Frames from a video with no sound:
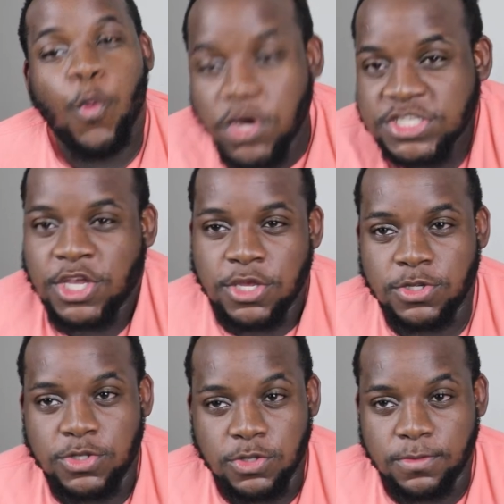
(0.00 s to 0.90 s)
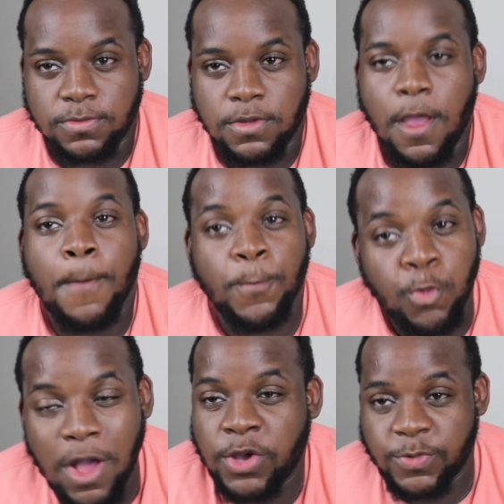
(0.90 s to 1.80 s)
What's good YouTube?
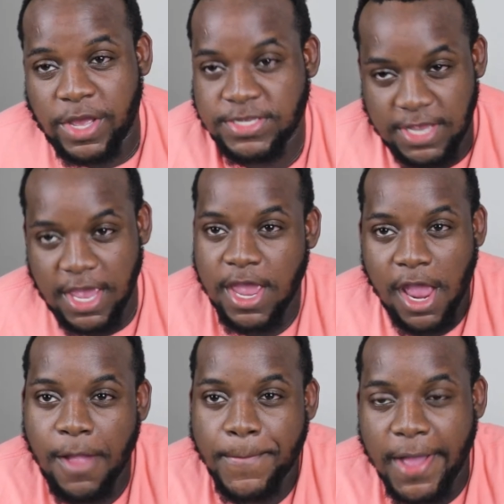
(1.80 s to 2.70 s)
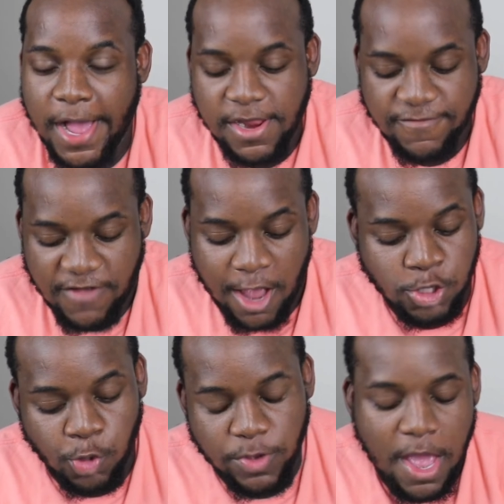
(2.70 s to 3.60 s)
Welcome back to AM Island Vibes.
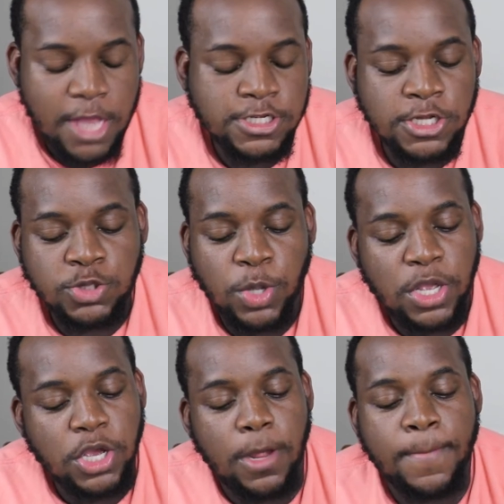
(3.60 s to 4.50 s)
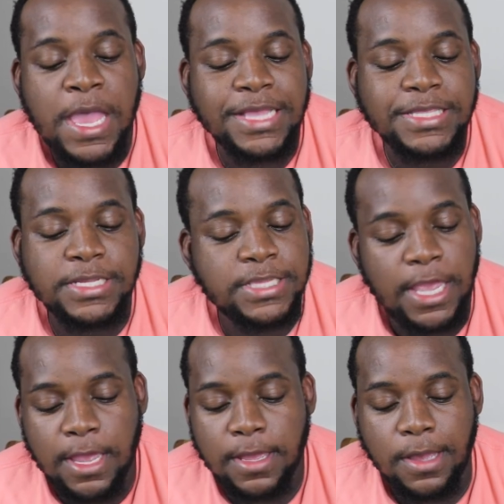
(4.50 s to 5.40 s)
Hope you guys are doing good.
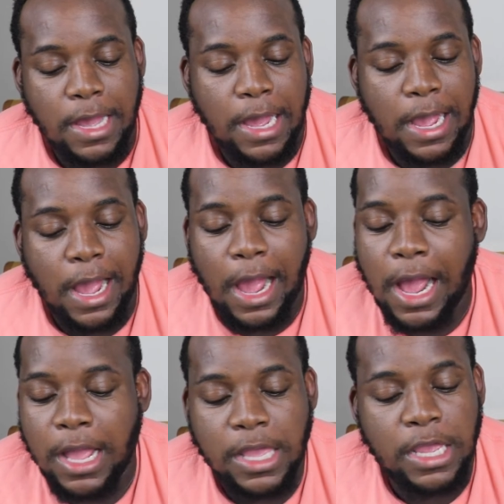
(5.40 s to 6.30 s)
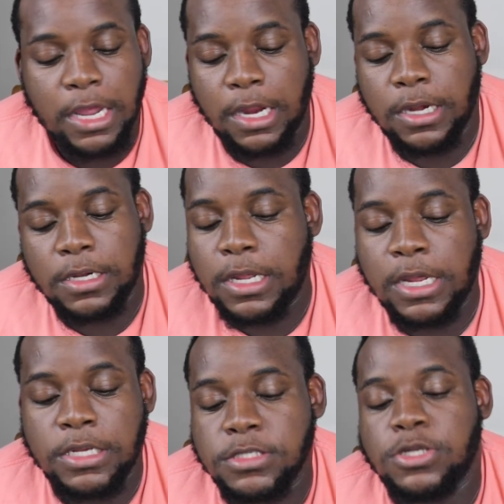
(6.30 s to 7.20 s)
Today, I am
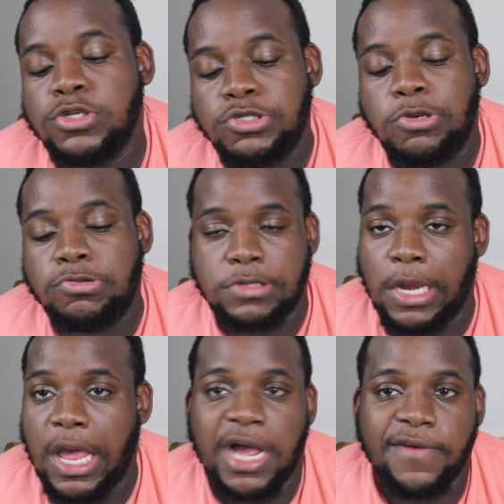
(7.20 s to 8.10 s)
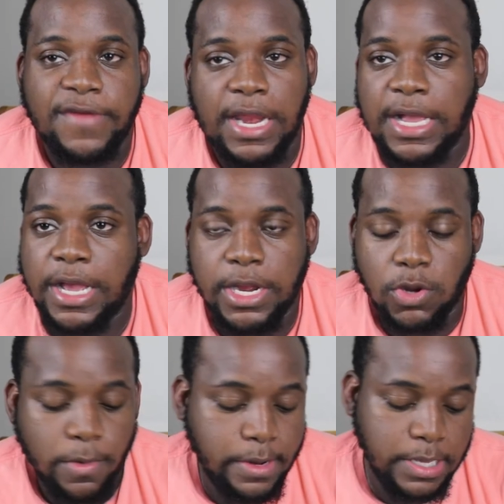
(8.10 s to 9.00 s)
in no jokes and laughing like I
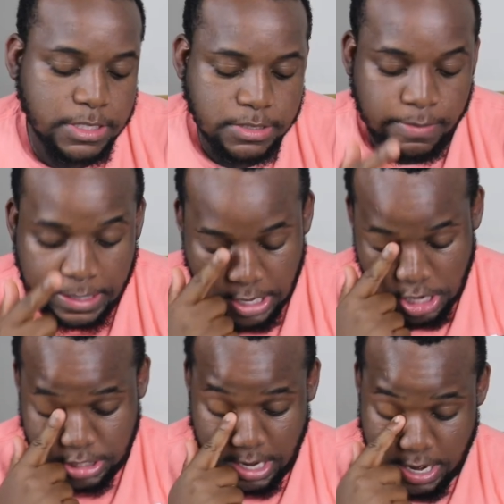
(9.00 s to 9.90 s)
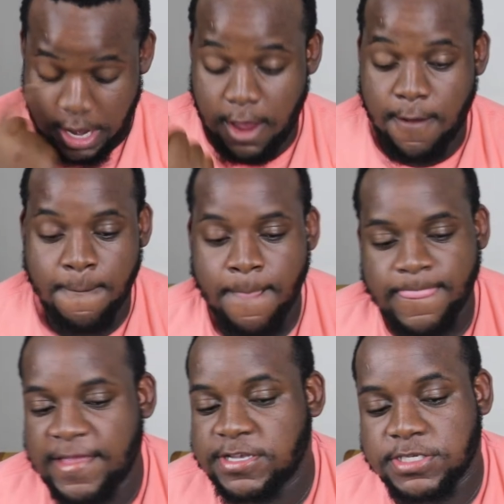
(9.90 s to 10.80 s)
normally is. Because today,
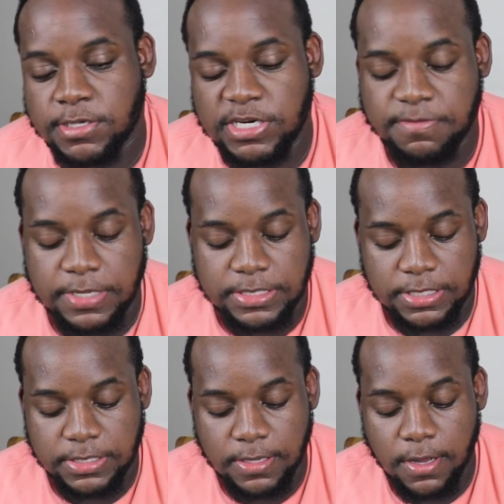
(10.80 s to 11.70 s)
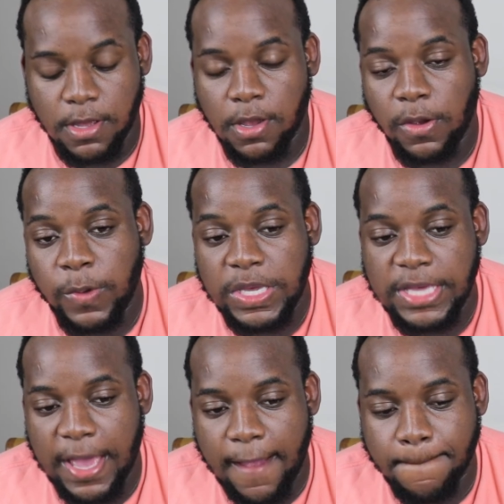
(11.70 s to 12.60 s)
this is serious business. We
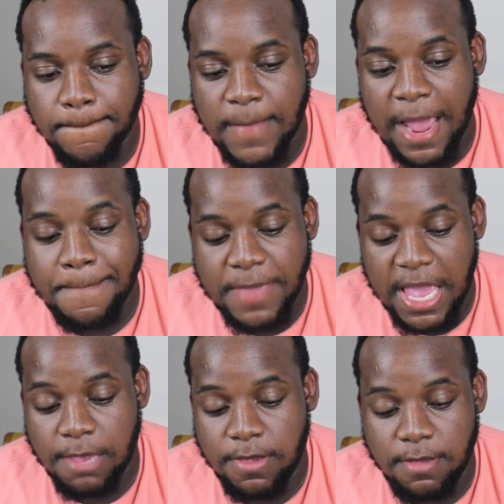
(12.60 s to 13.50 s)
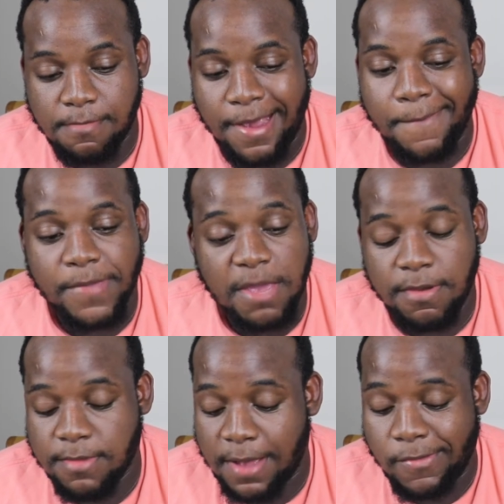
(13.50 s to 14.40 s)
got my baby, my baby
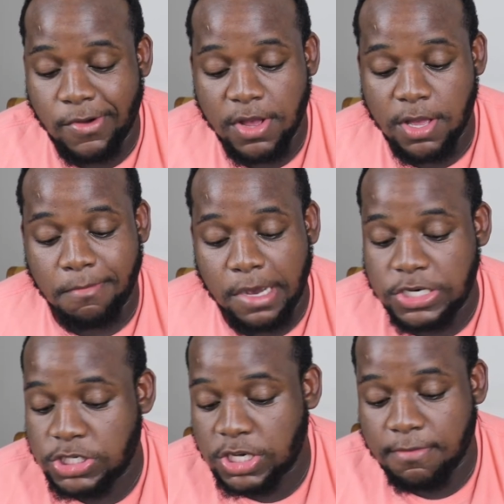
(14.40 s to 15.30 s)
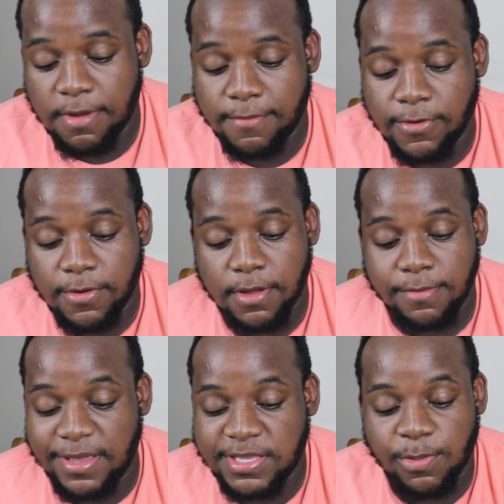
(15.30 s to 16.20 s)
mama, my sugar mama,
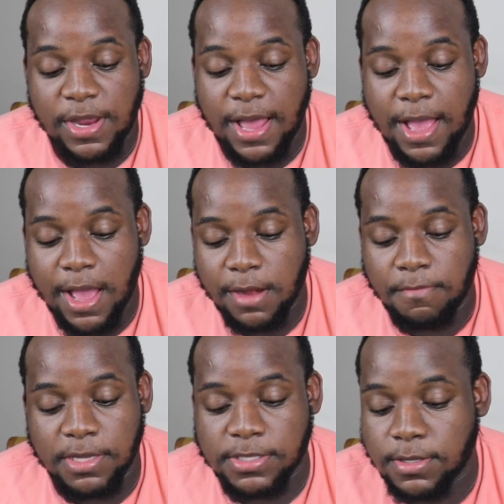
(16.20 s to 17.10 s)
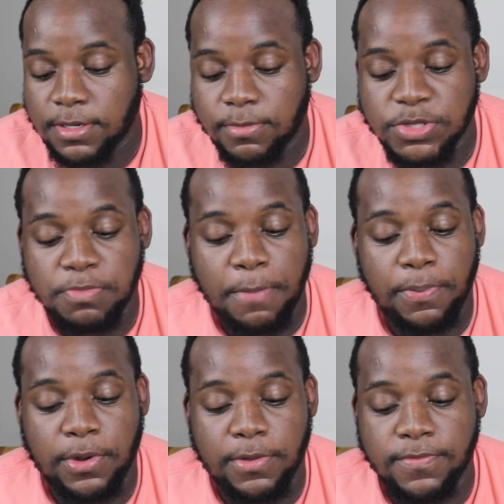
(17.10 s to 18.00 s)
my sweetheart, my snookums, my
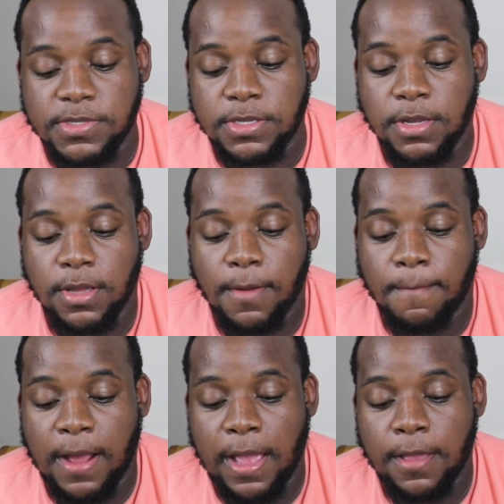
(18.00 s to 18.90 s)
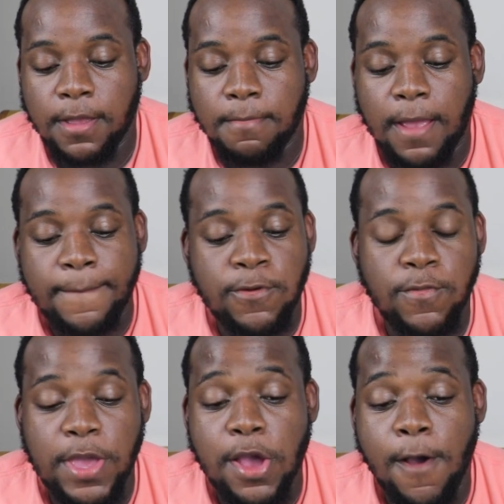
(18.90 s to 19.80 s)
pookums, my, my poo
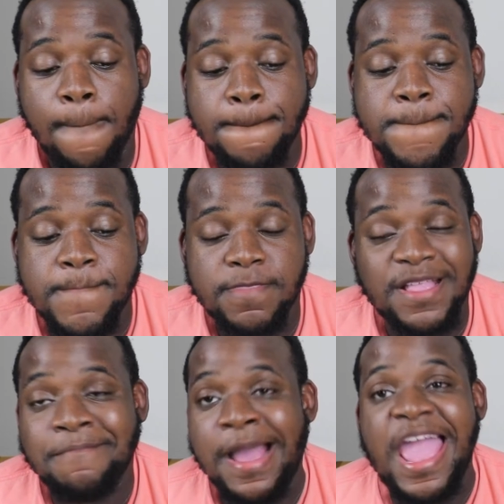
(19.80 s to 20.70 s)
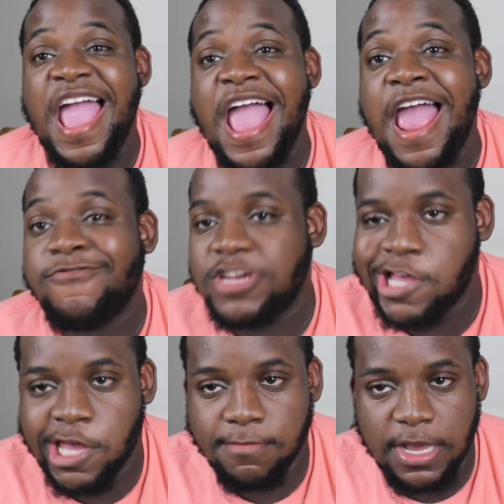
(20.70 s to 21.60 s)
bill, my
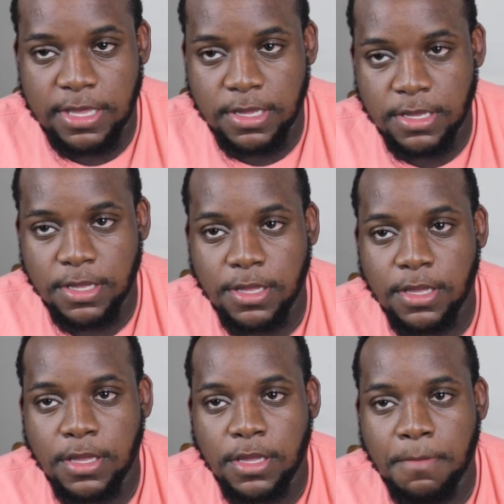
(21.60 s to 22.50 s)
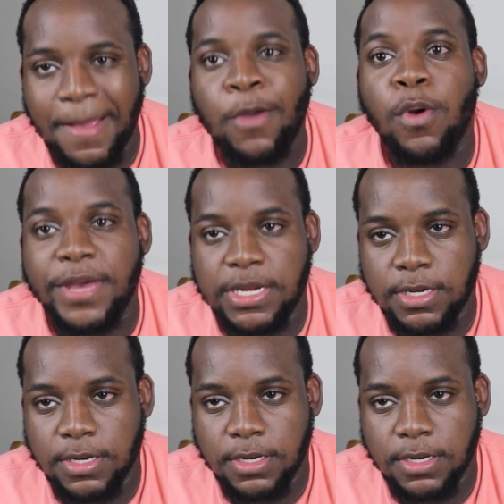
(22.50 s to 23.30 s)
everything, my, my woman,